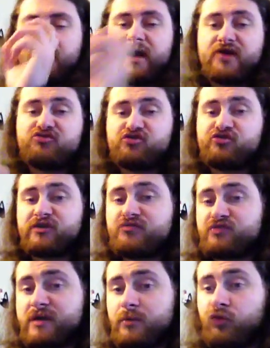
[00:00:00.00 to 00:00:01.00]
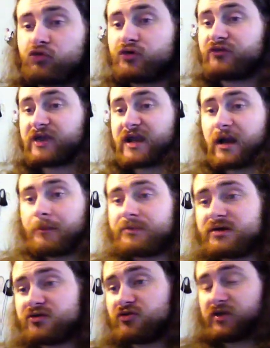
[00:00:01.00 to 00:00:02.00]
Ancient City Rainbow Ruins cannot
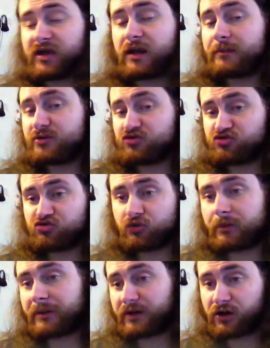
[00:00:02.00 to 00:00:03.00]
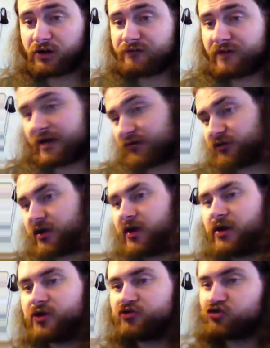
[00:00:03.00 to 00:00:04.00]
be cannot be destroyed by card effects.
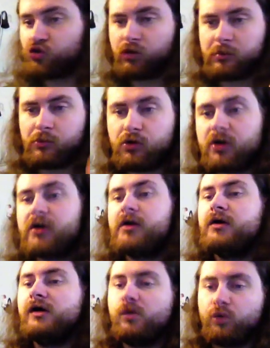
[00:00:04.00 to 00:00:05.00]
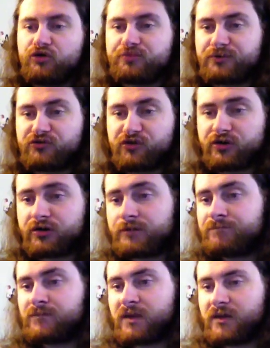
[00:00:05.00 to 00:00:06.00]
Two or more, once per
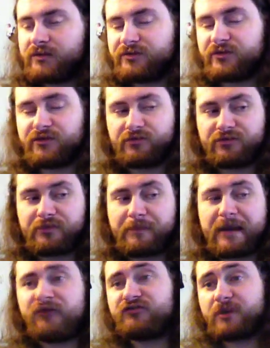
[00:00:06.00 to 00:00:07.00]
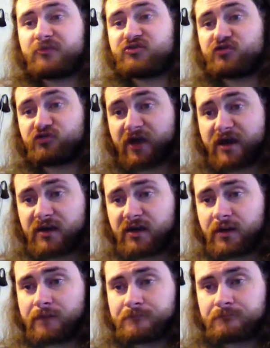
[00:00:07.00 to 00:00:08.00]
turn, the, the battle damage you
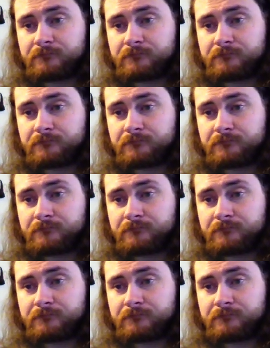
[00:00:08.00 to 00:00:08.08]
take